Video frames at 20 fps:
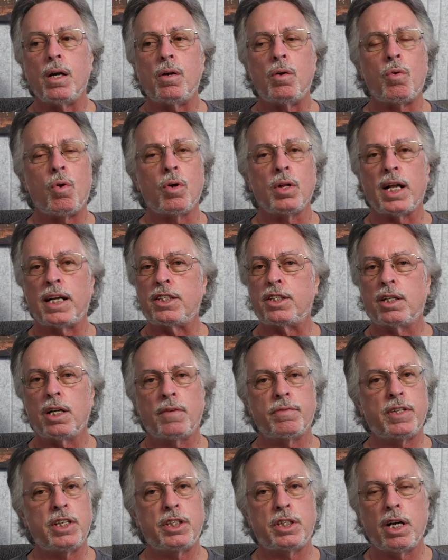All that stuff,
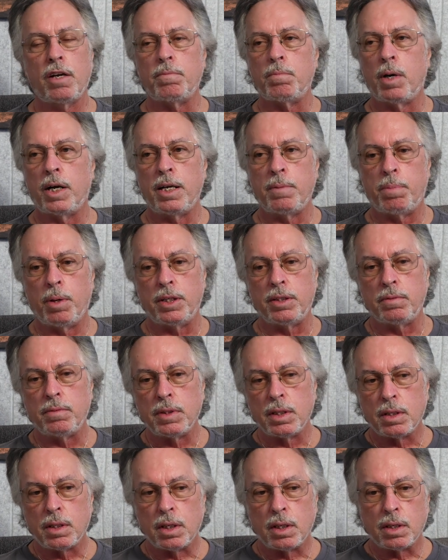they save money. But
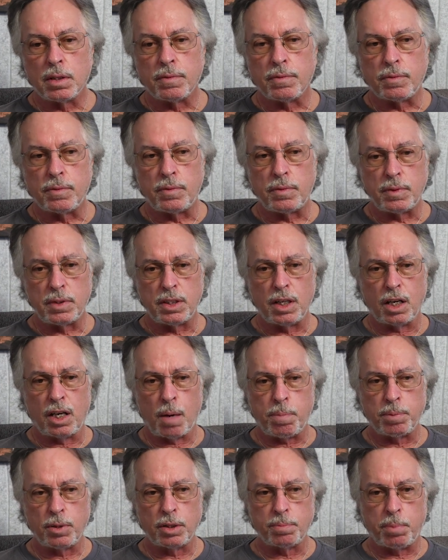a
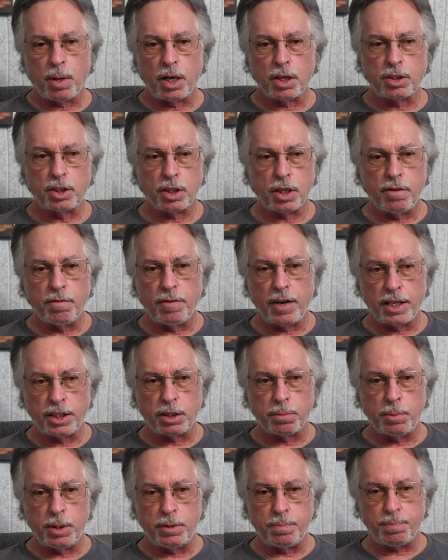couple of bucks
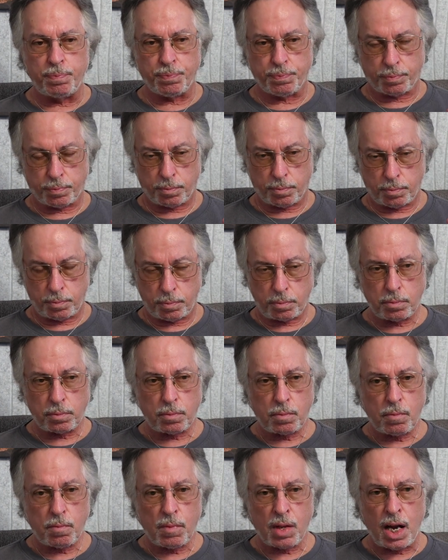investment,
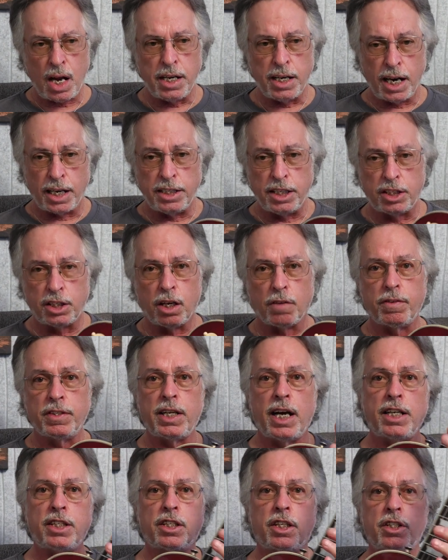and you got yourself a
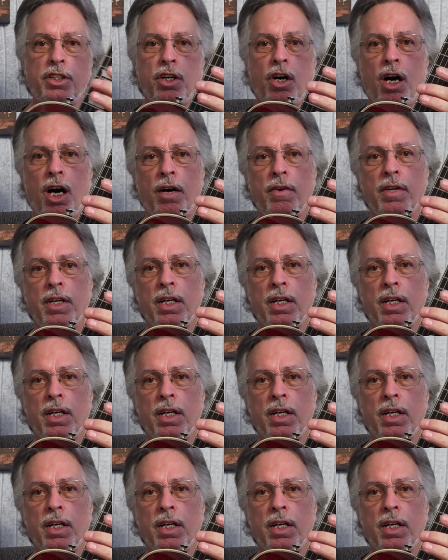nice guitar.